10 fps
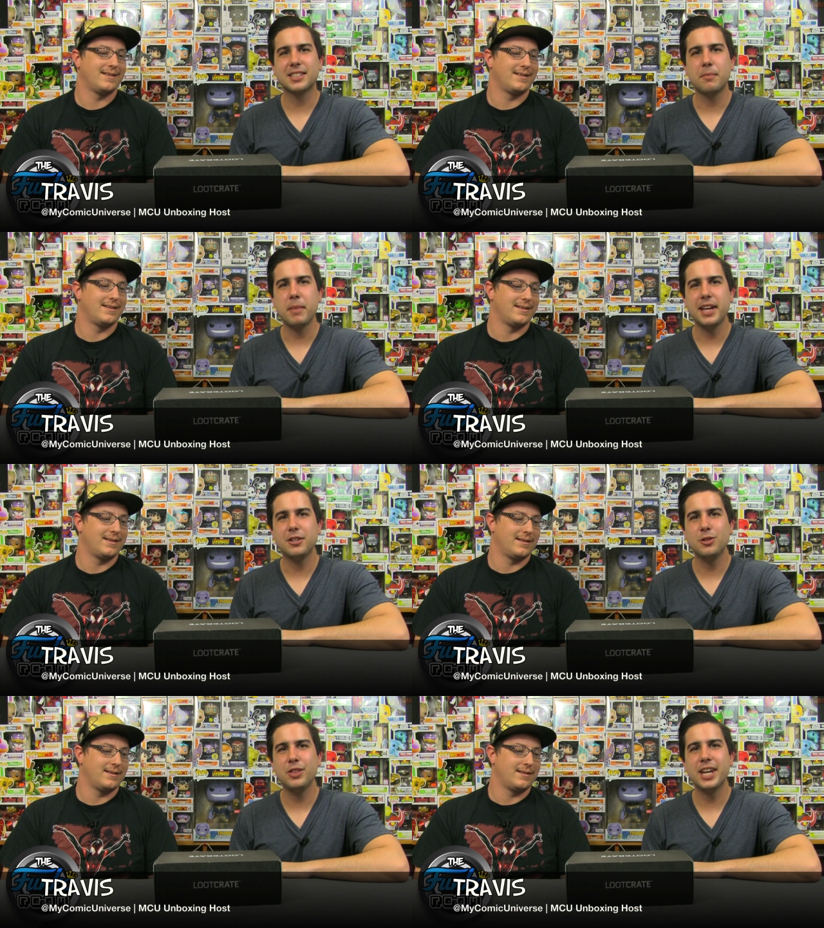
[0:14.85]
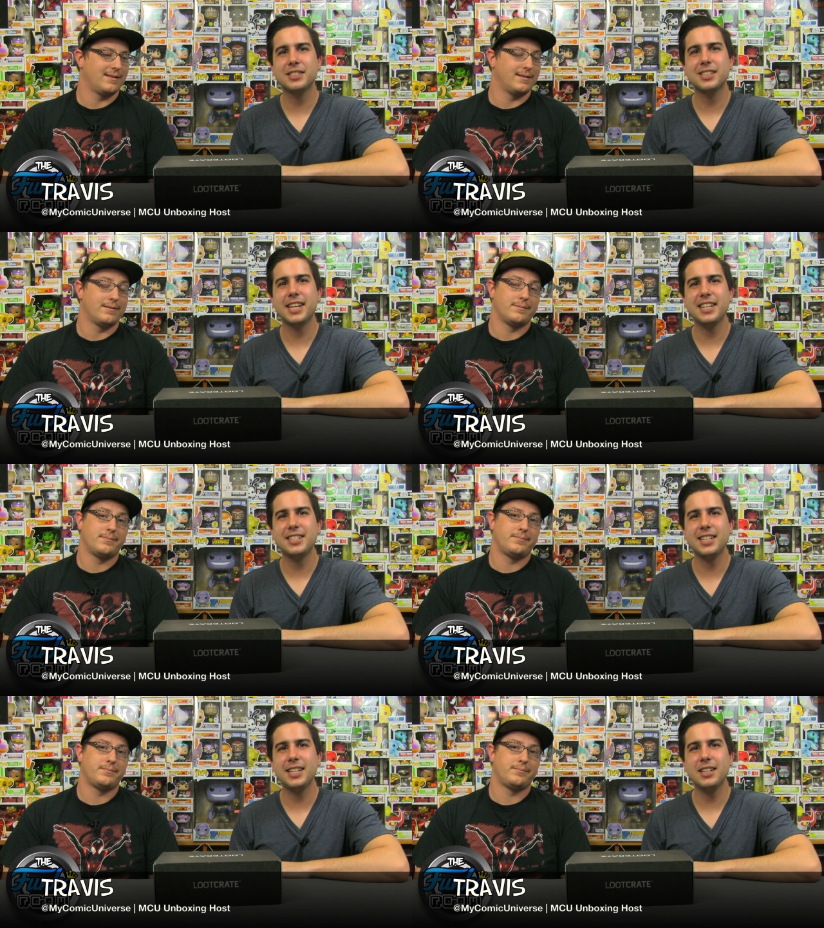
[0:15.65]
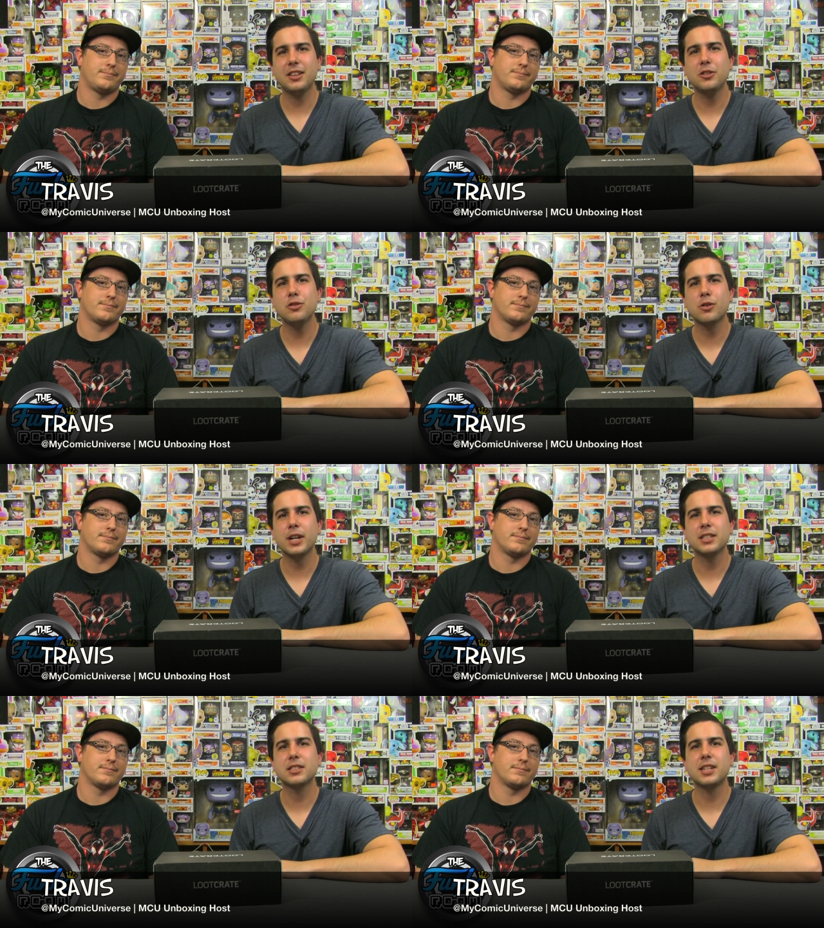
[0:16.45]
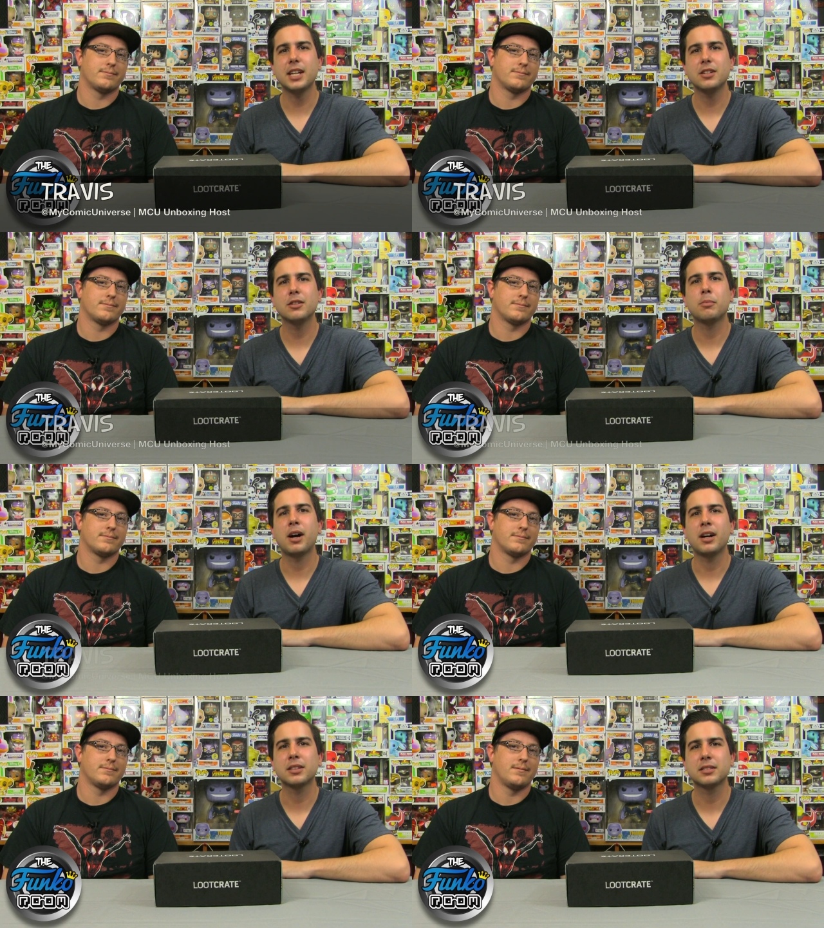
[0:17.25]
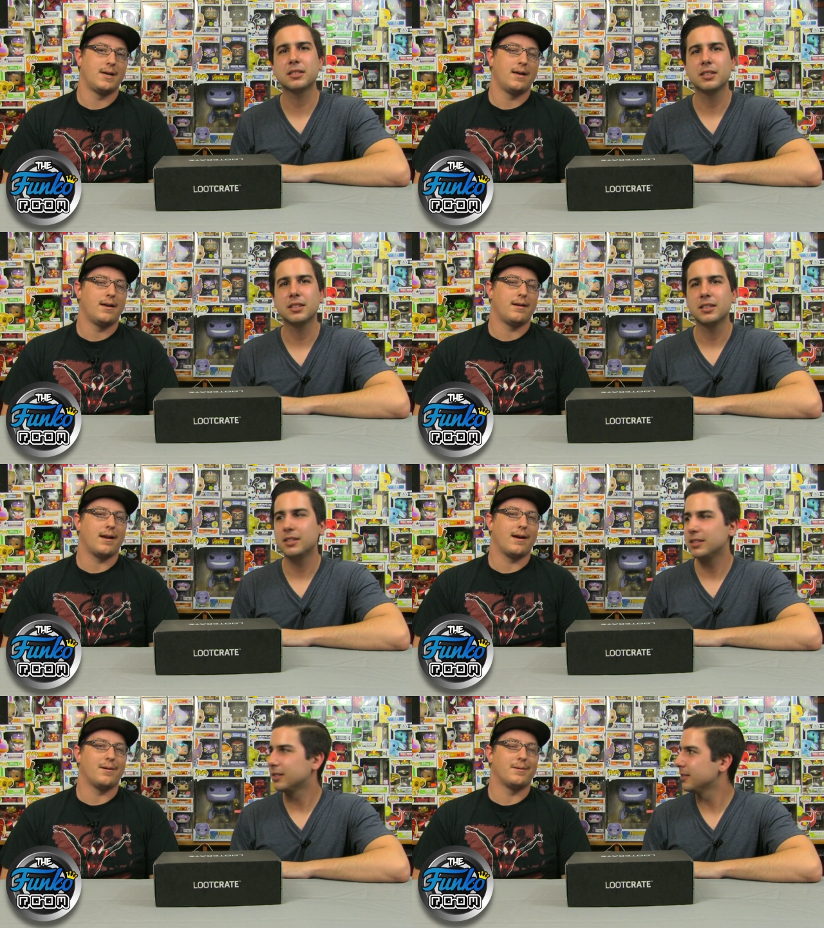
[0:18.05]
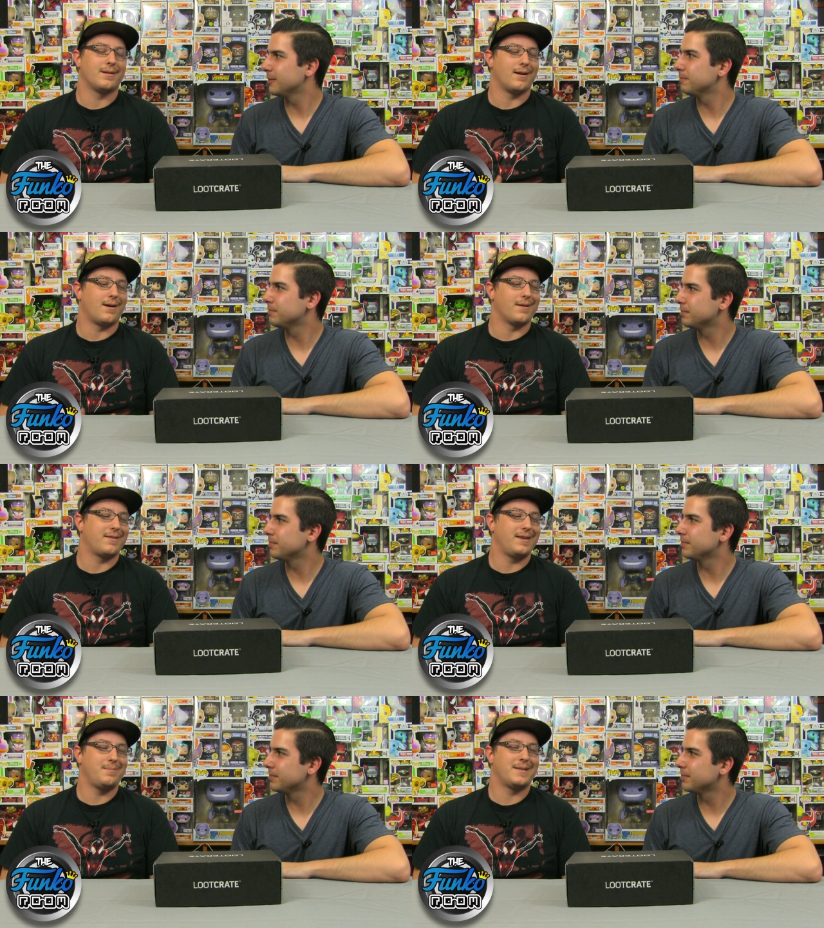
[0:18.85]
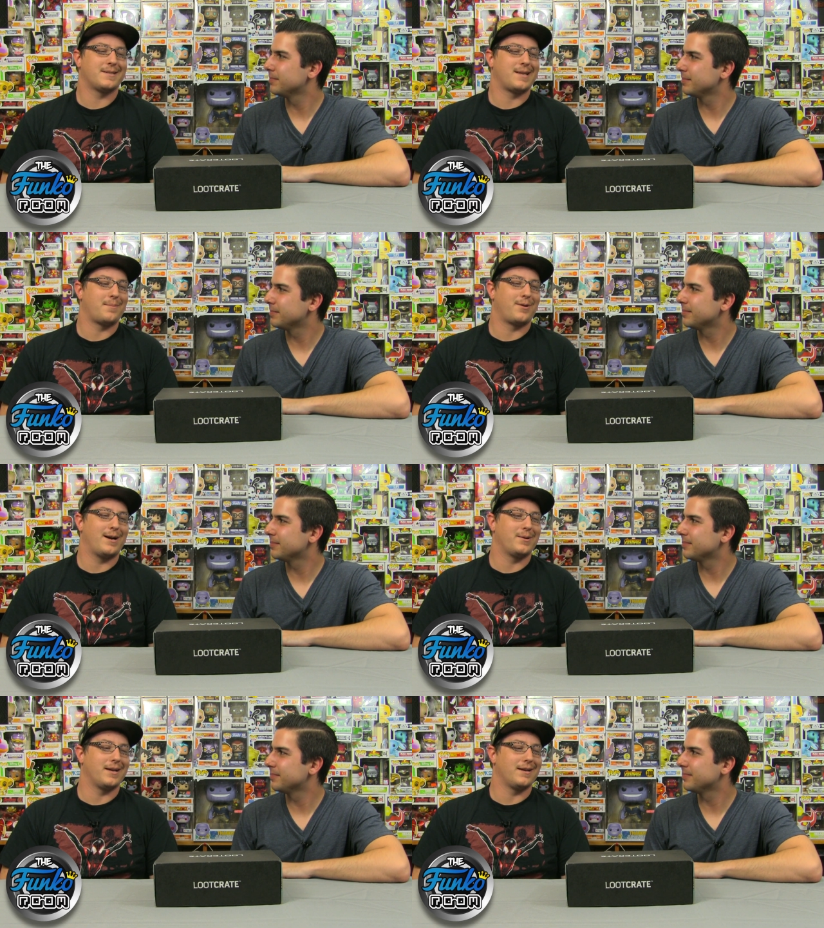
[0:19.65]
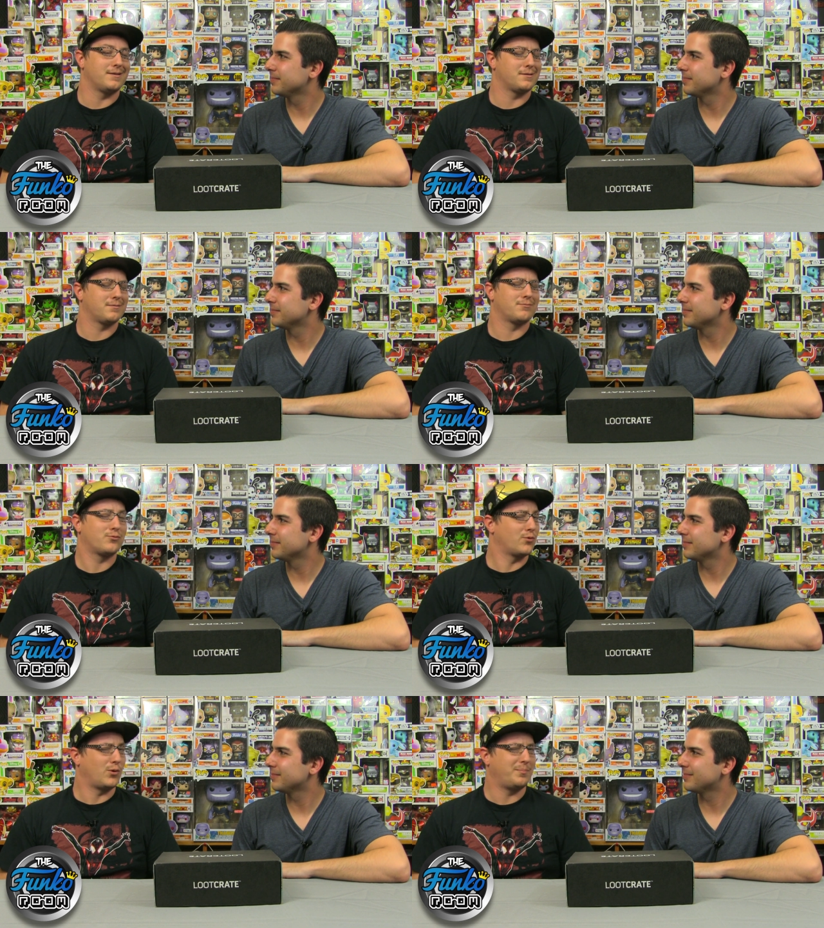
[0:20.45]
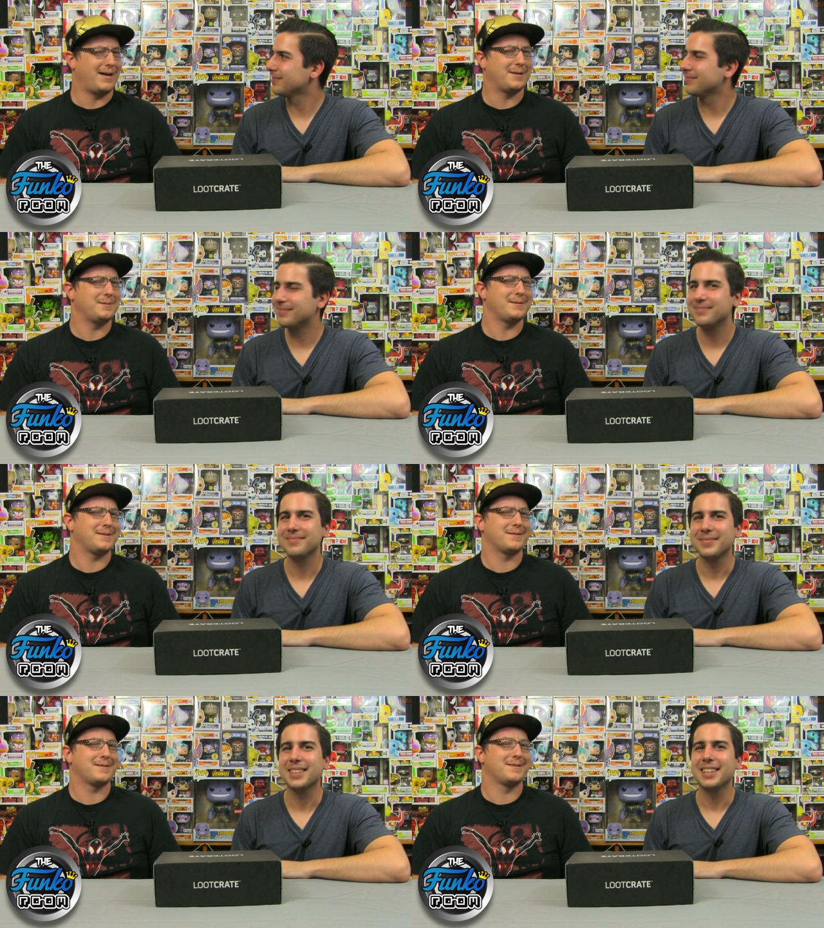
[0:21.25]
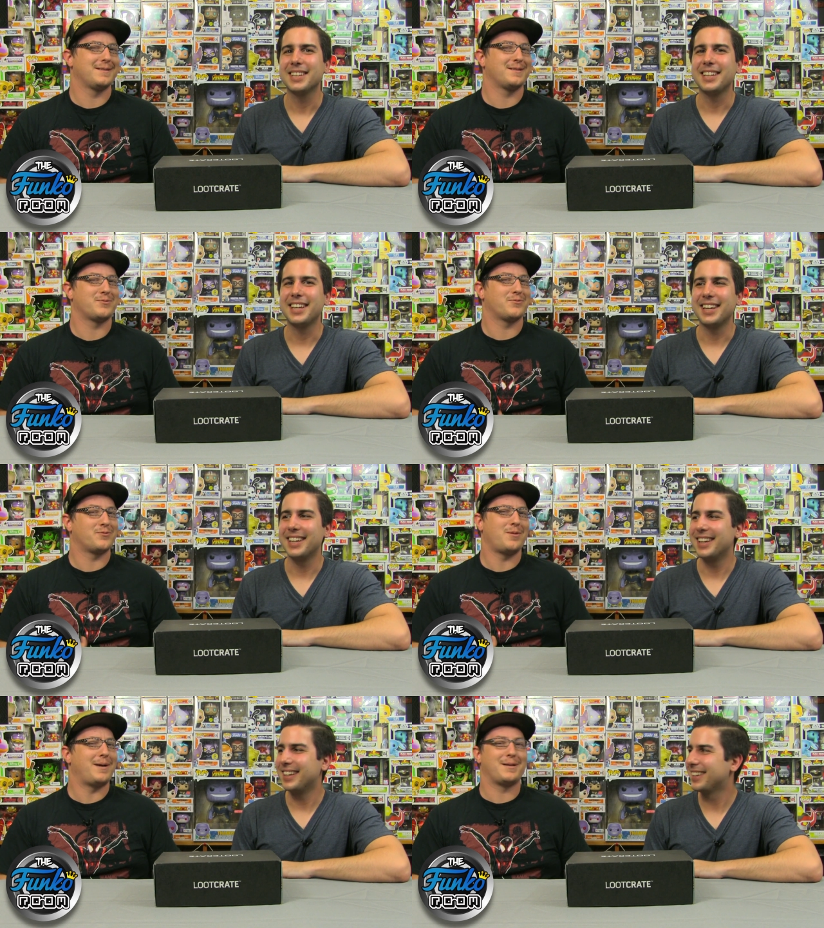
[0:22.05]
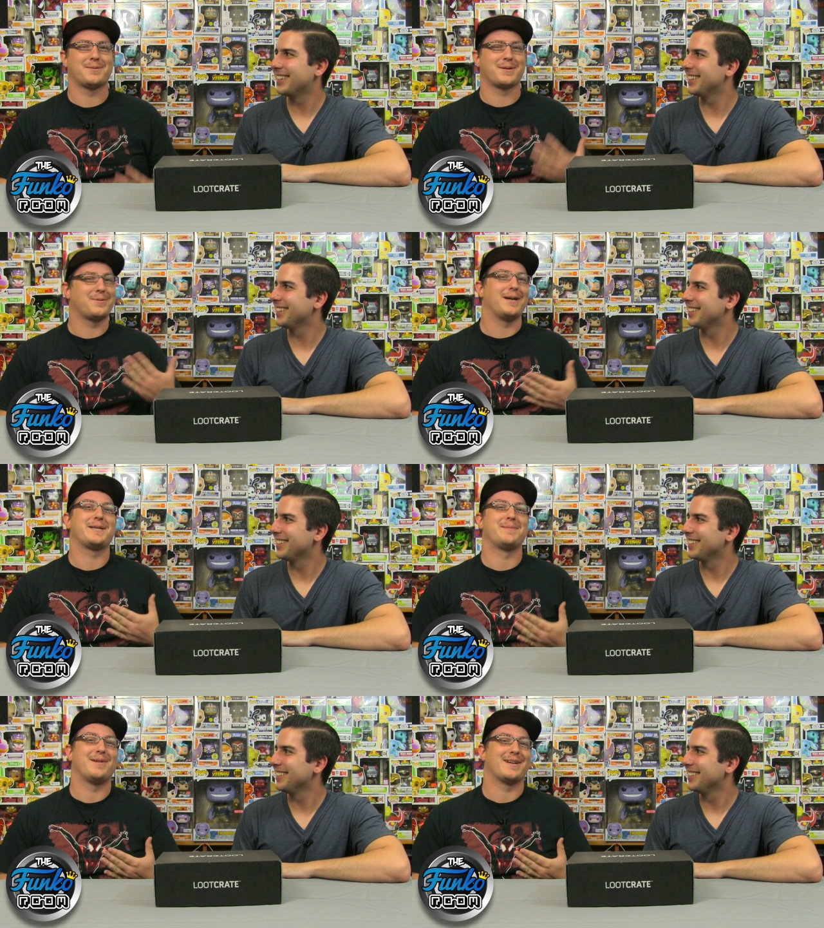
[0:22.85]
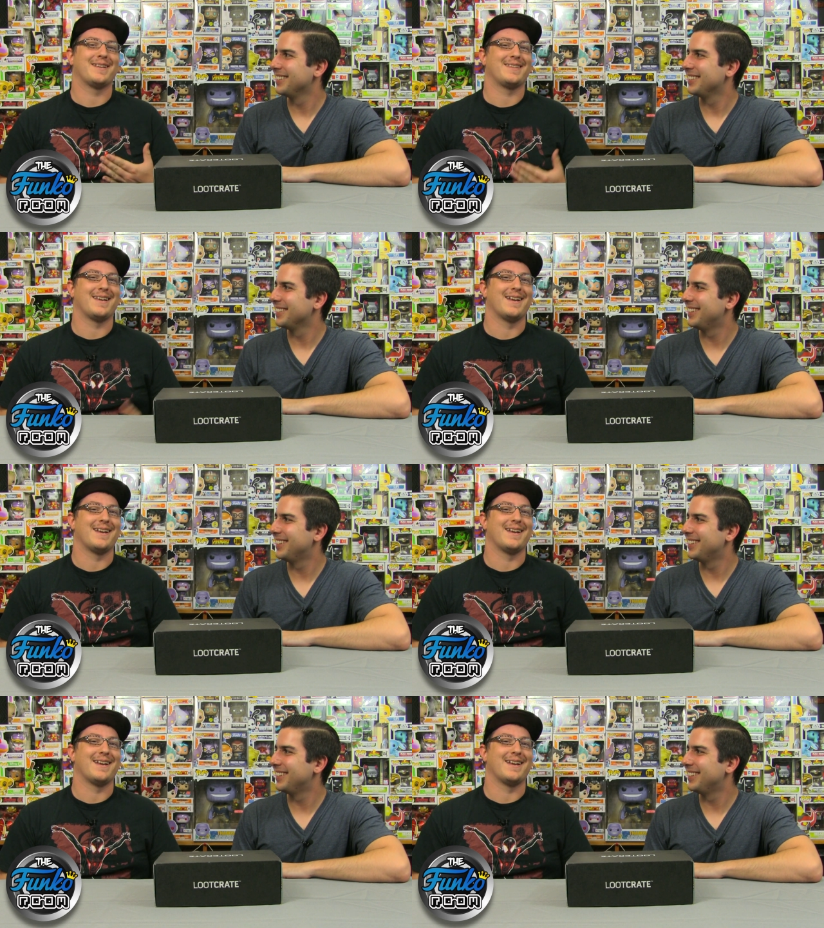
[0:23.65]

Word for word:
Speaker 1: is the May 2018 Loot Crate Standard Box.
Speaker 2: Now, our theme this time around is role models? Yeah. Role models with a question mark at the